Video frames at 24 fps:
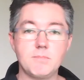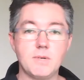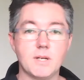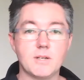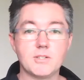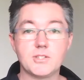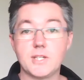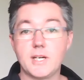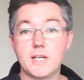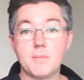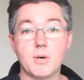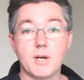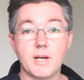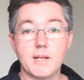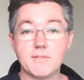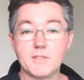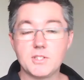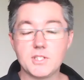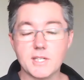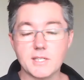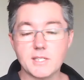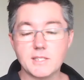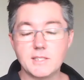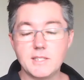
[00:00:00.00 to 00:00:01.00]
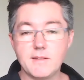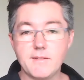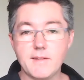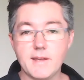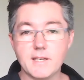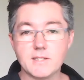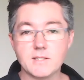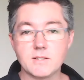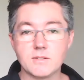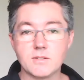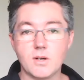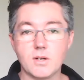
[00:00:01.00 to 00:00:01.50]
say you might have
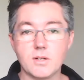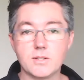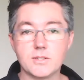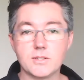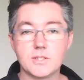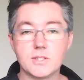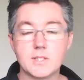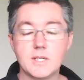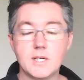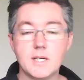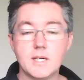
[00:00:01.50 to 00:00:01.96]
$60,000,